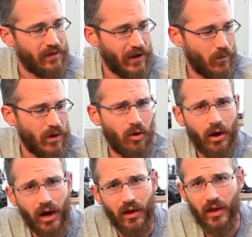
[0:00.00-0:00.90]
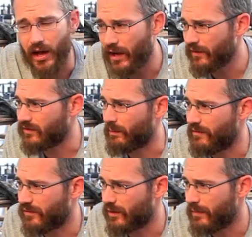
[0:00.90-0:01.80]
They will clog some
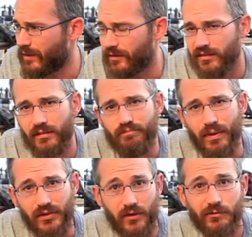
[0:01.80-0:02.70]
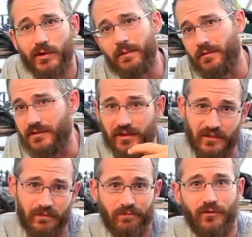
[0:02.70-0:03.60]
of your emitters, but those worms will
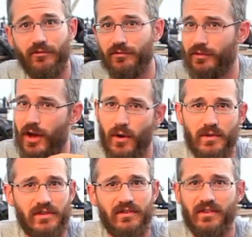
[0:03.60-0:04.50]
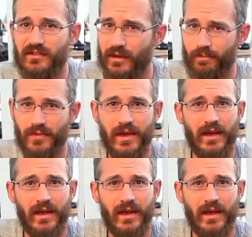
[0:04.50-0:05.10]
just flow with the system.